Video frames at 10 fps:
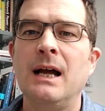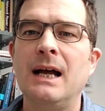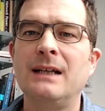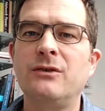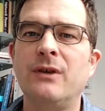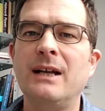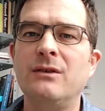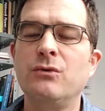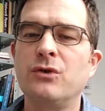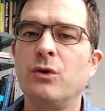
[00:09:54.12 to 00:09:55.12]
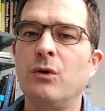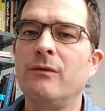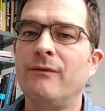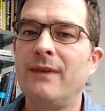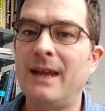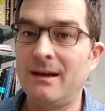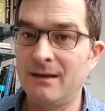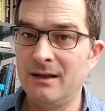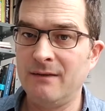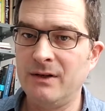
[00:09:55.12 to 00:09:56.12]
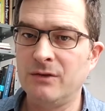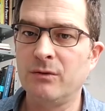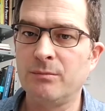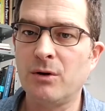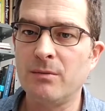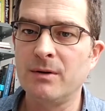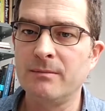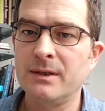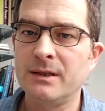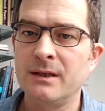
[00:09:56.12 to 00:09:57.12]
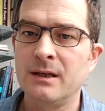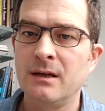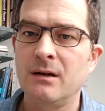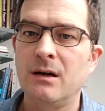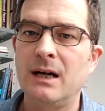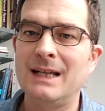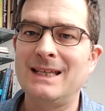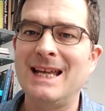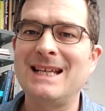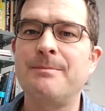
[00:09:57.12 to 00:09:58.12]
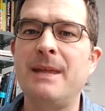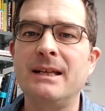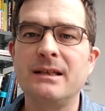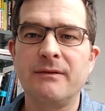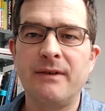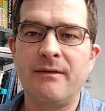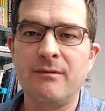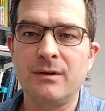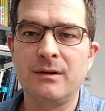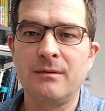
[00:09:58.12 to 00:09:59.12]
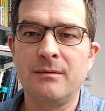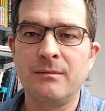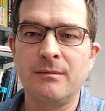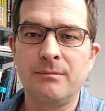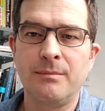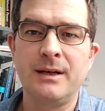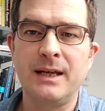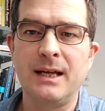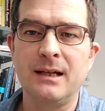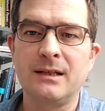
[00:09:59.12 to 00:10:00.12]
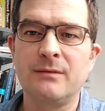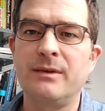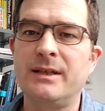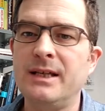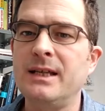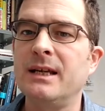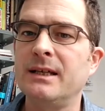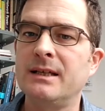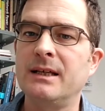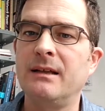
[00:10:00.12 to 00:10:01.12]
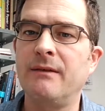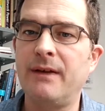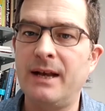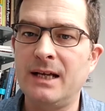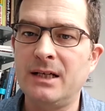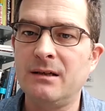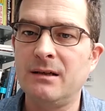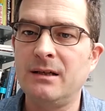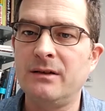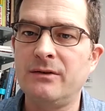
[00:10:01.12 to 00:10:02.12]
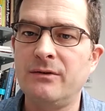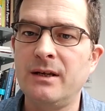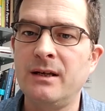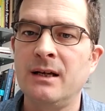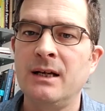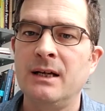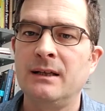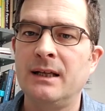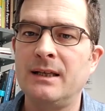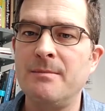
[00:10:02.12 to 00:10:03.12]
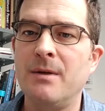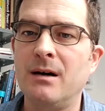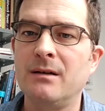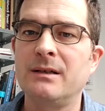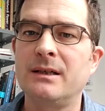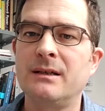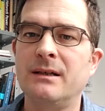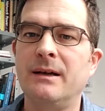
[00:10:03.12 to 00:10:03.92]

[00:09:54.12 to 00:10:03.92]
and try to solve their individual problems at the expense of everybody else. We see this in the financial industry that demands